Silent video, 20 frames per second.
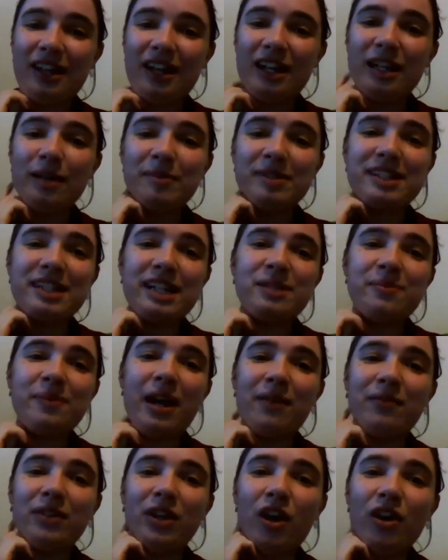A litmus test we
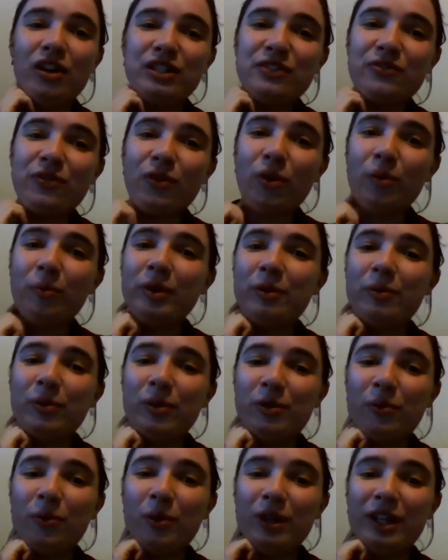haven't asked for and we
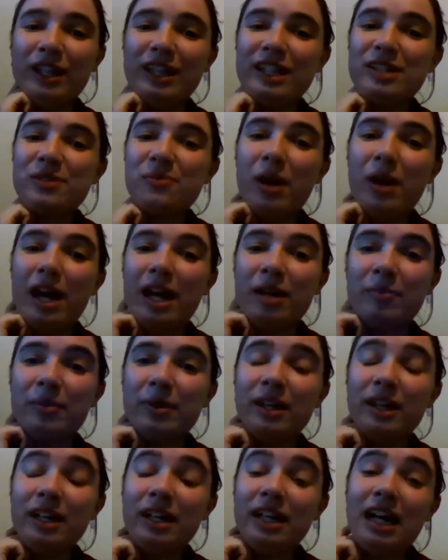wouldn't want in this way, but